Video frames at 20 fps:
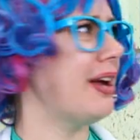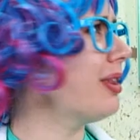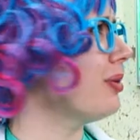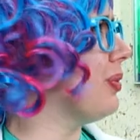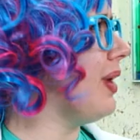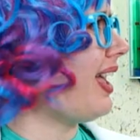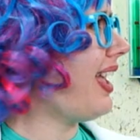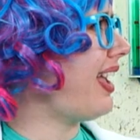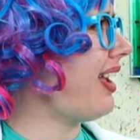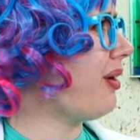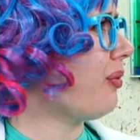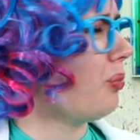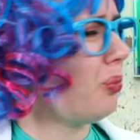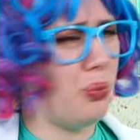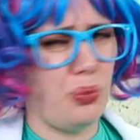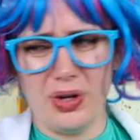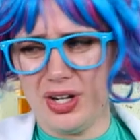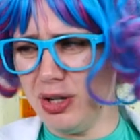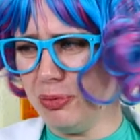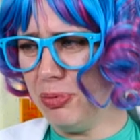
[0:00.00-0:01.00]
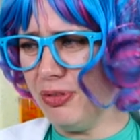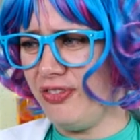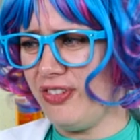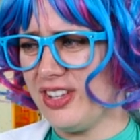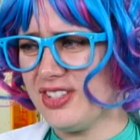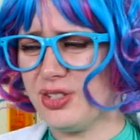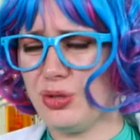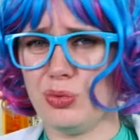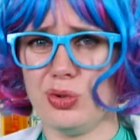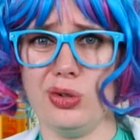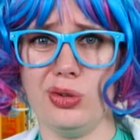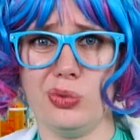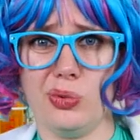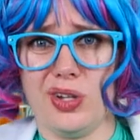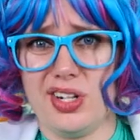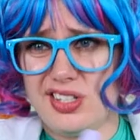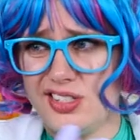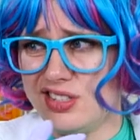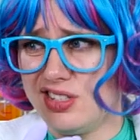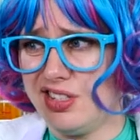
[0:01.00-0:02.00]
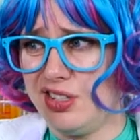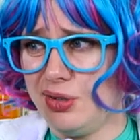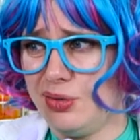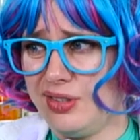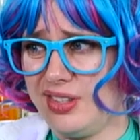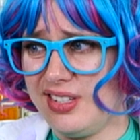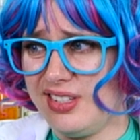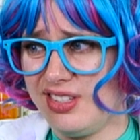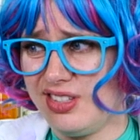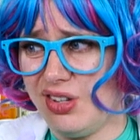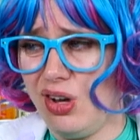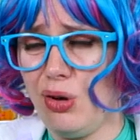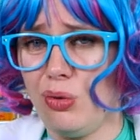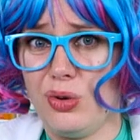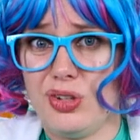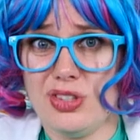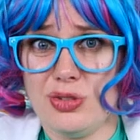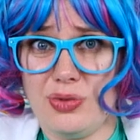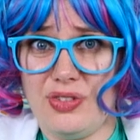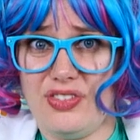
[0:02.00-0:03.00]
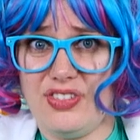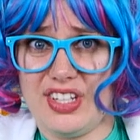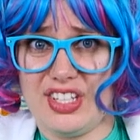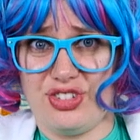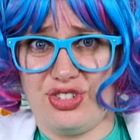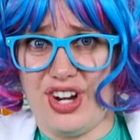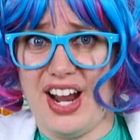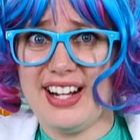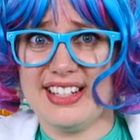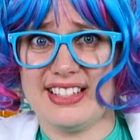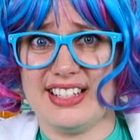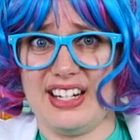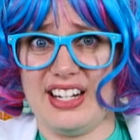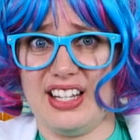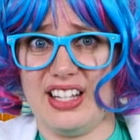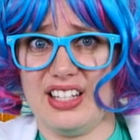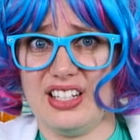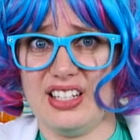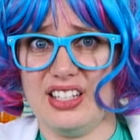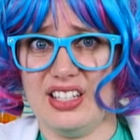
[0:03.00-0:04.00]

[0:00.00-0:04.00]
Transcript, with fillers: by the way, what did Professor World want us to do with this salt once we've extracted it?